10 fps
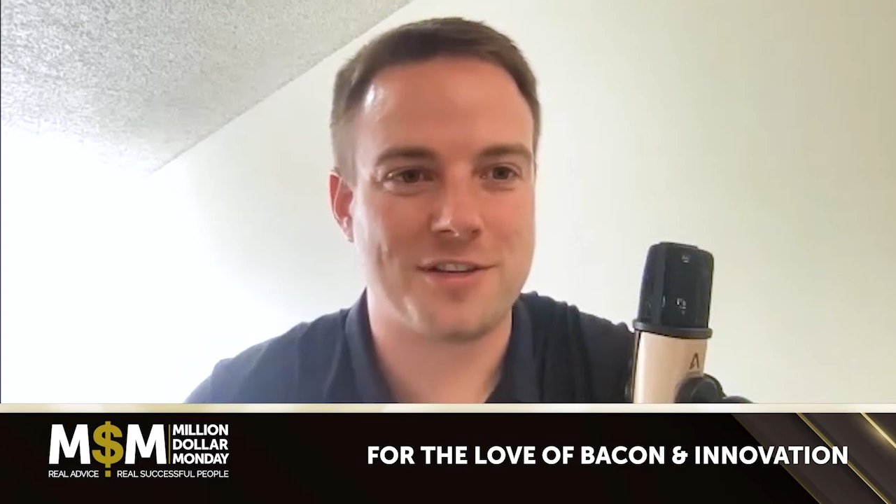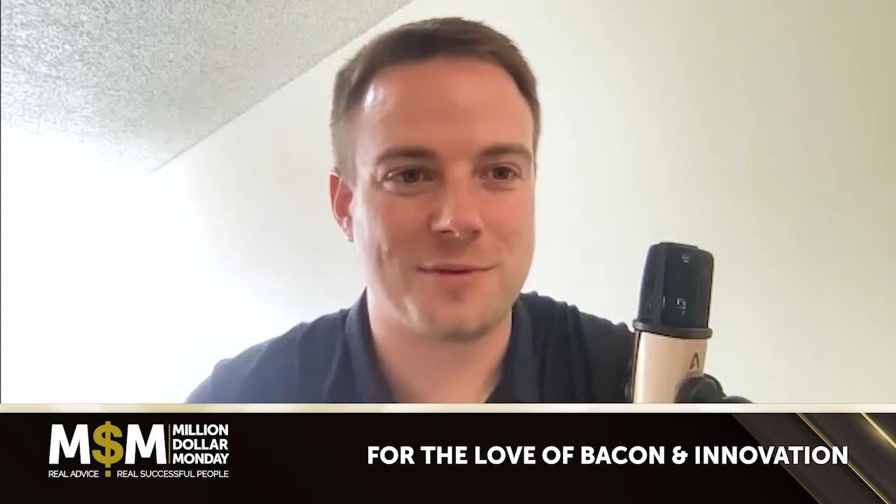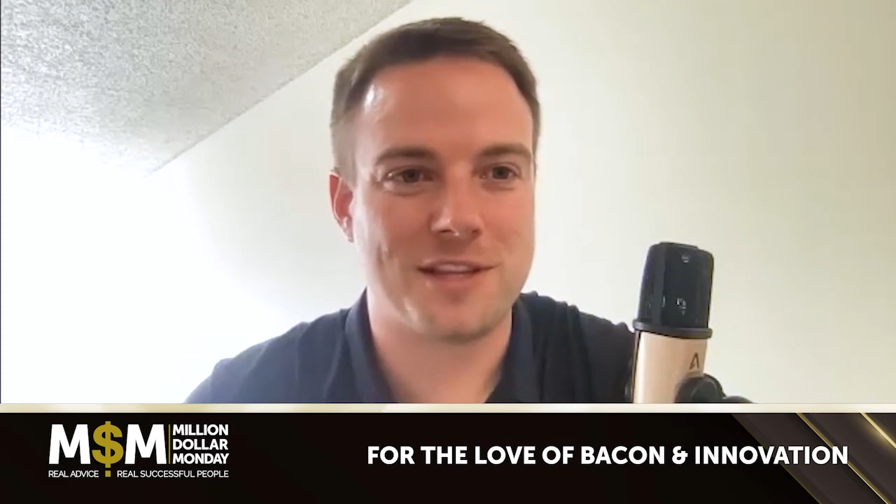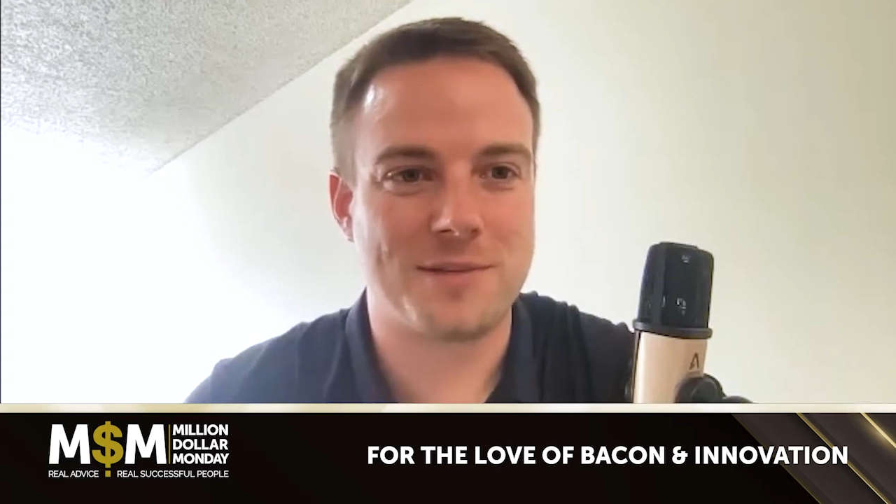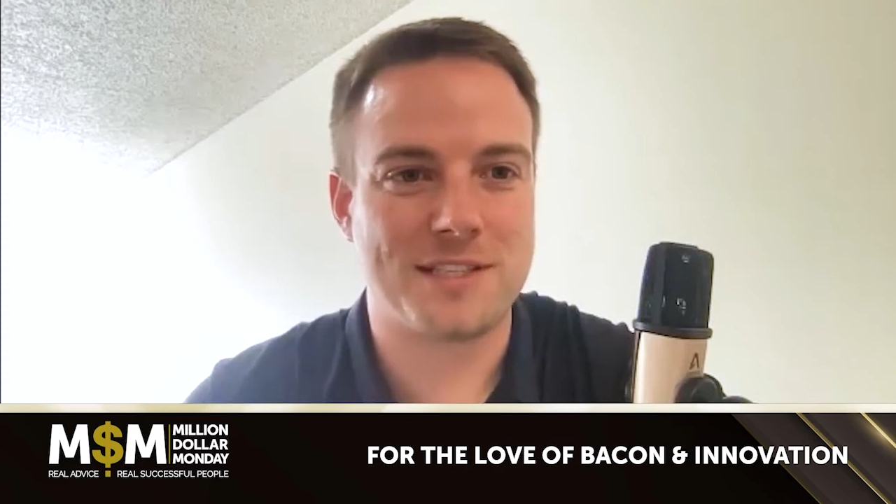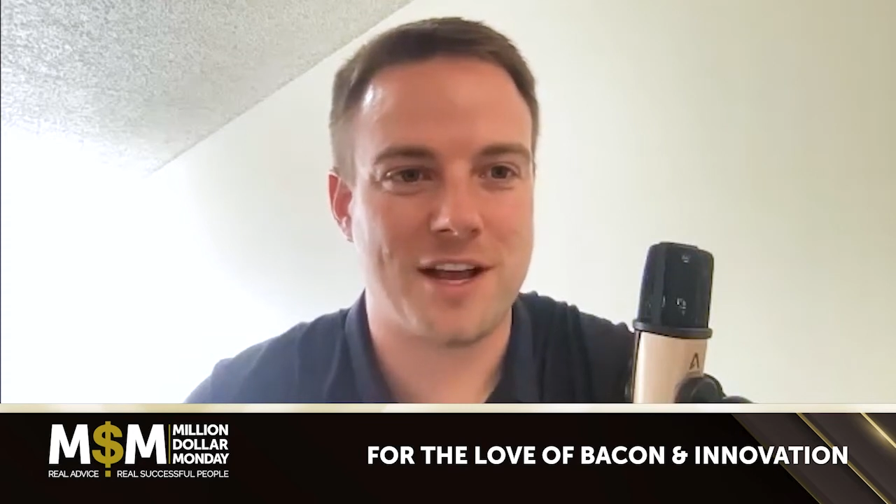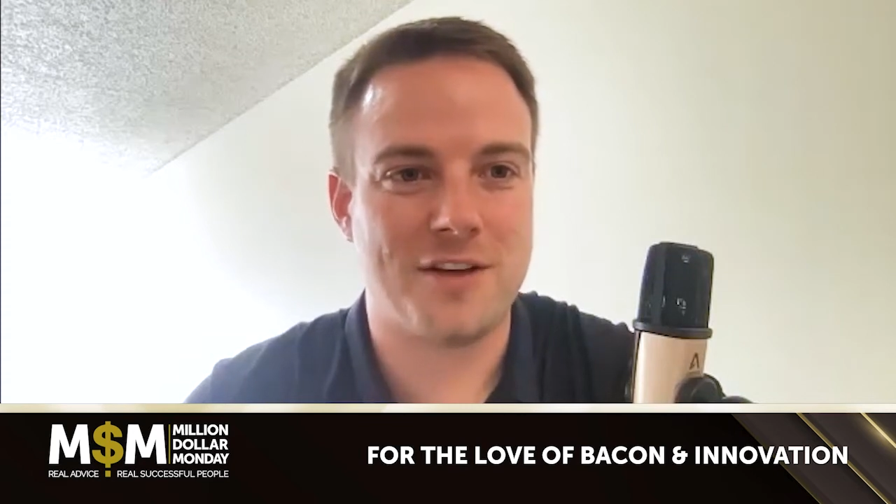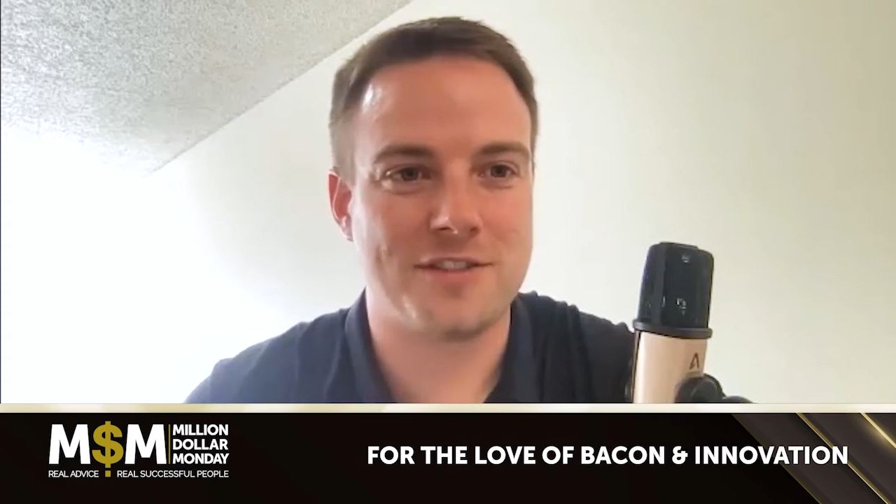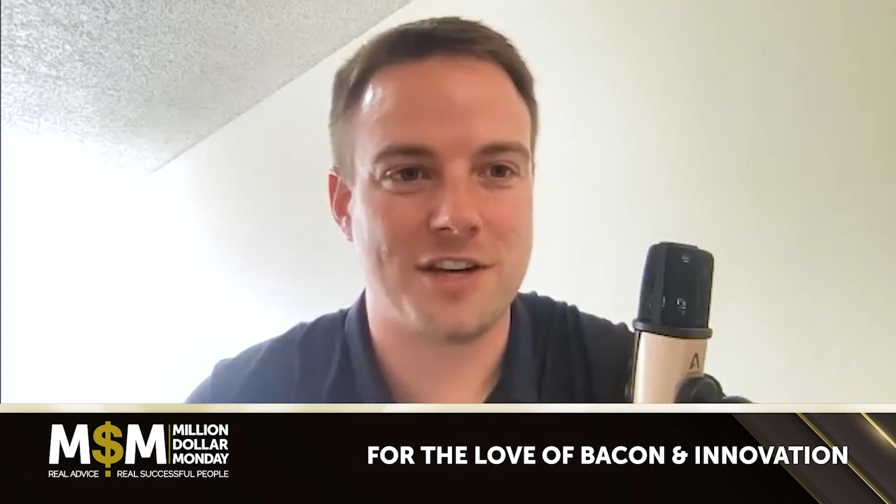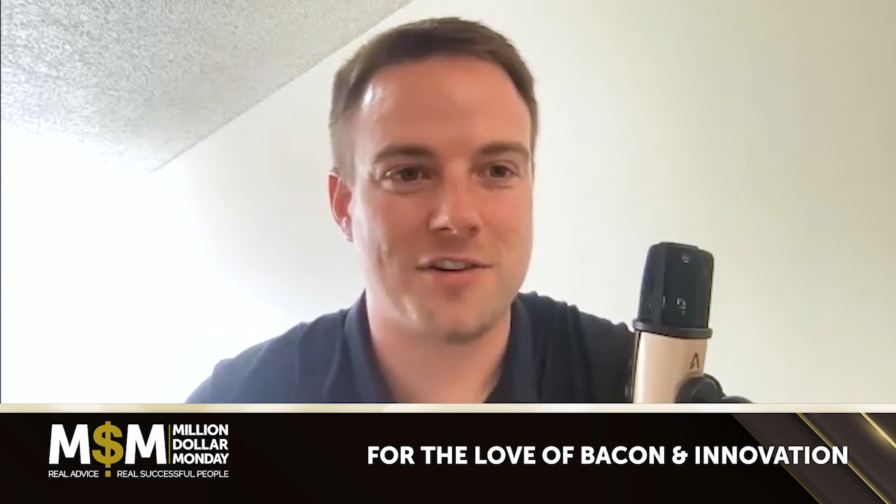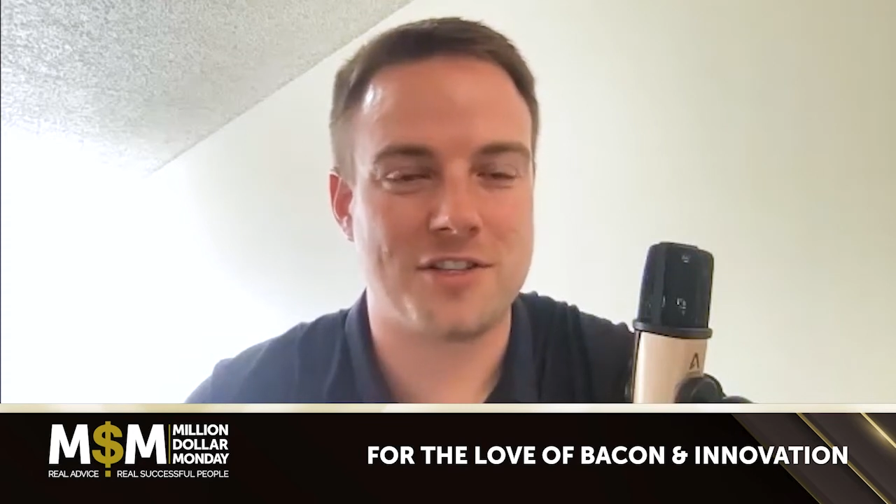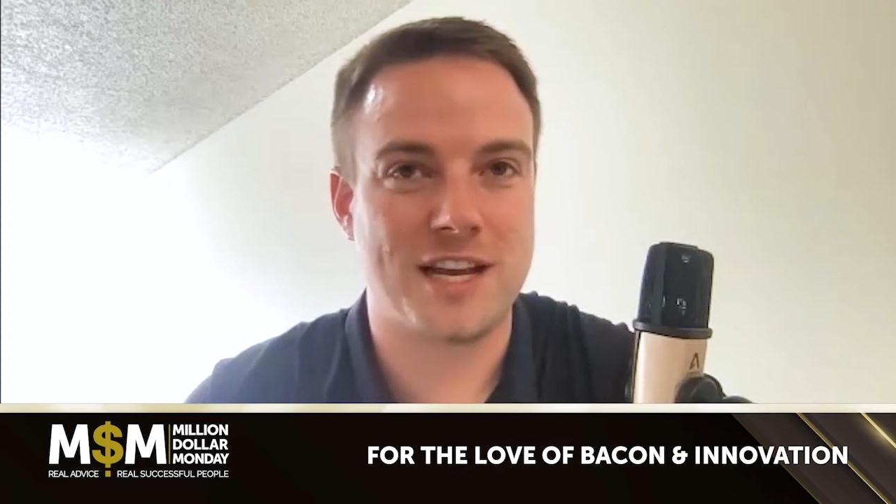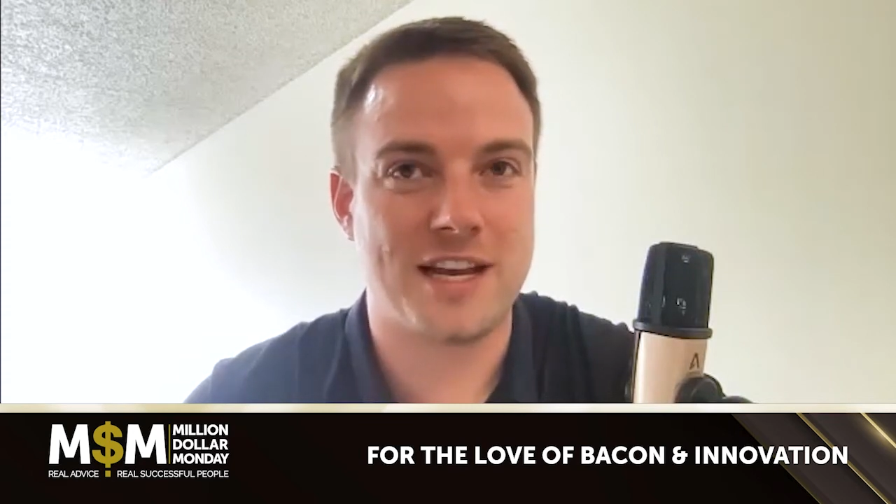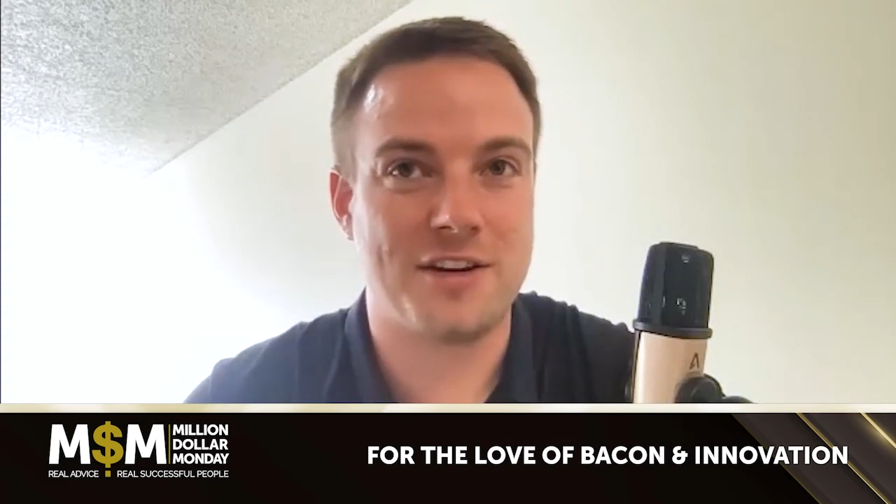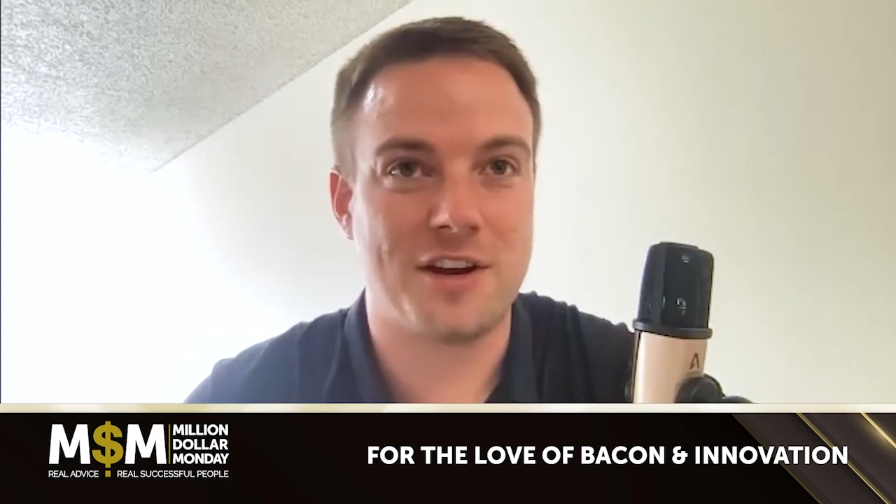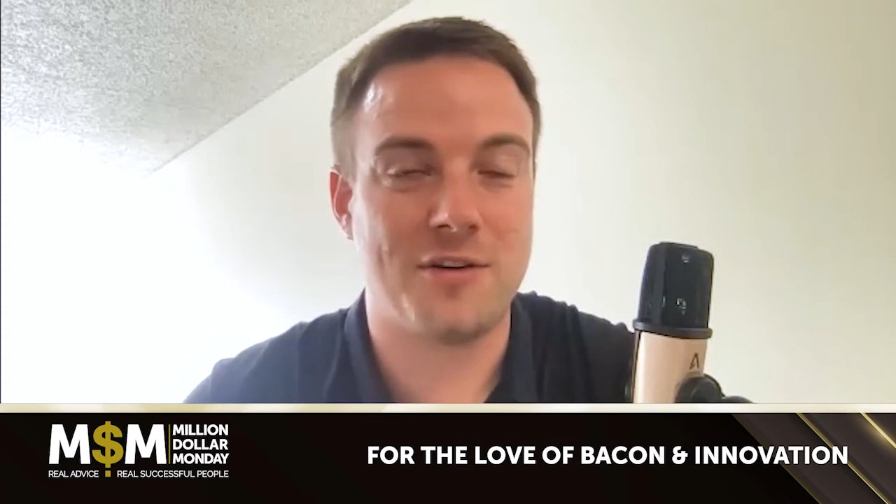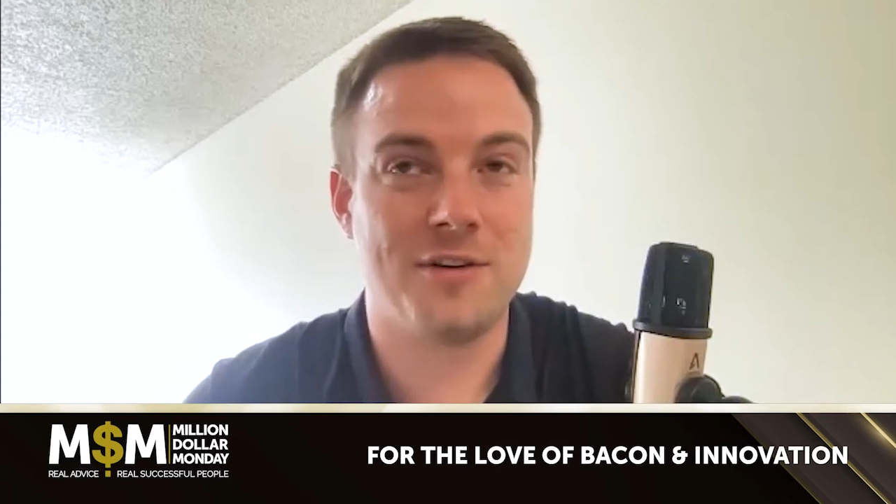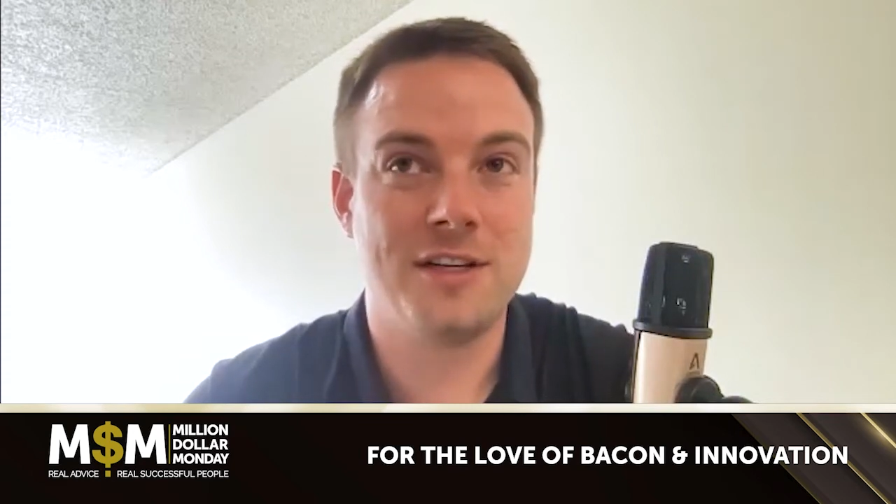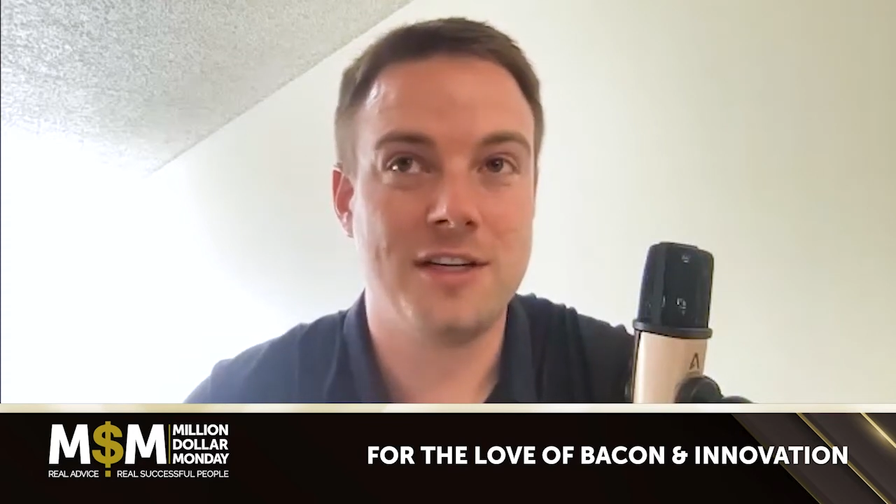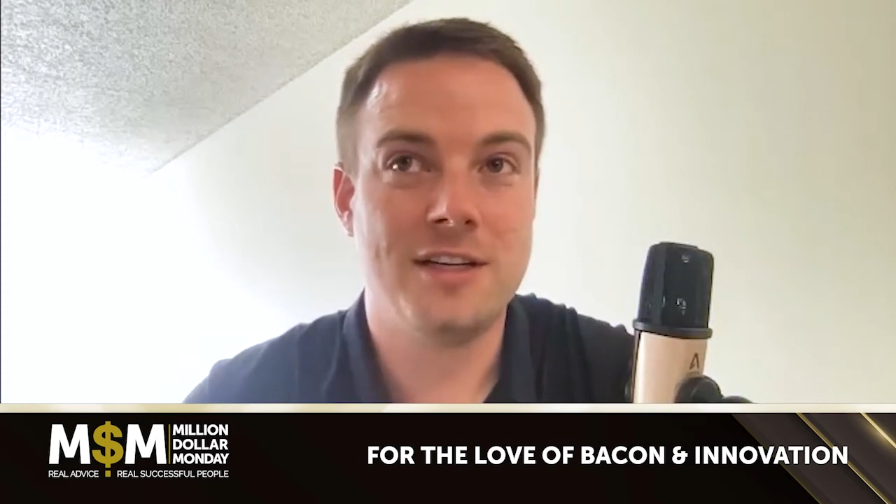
and with themselves and understand, you know,